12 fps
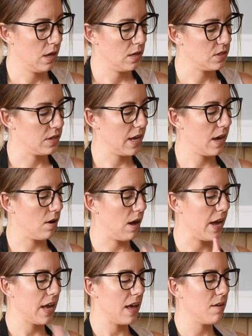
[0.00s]
So now
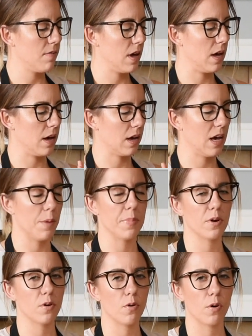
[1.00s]
I have
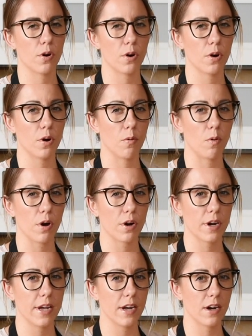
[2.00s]
1.25 cups
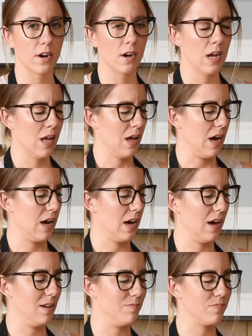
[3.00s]
water here.
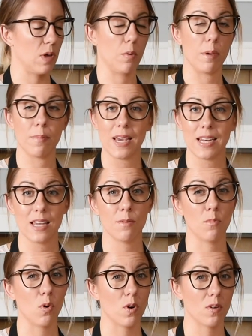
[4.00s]
We may need
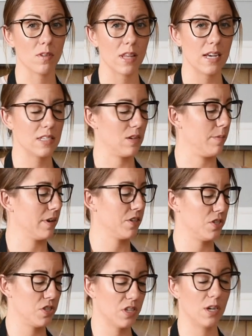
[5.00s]
more or less, so I'm
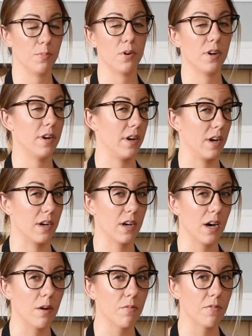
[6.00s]
actually just going to put in a
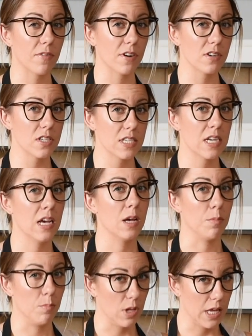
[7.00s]
cup first,
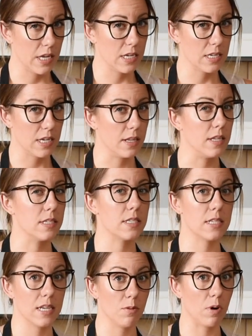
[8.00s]
blend, and then
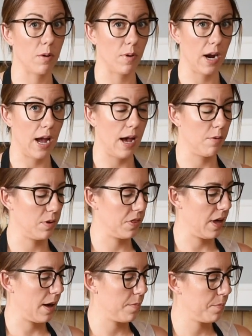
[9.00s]
see where we're at with
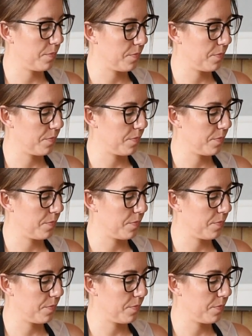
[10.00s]
that.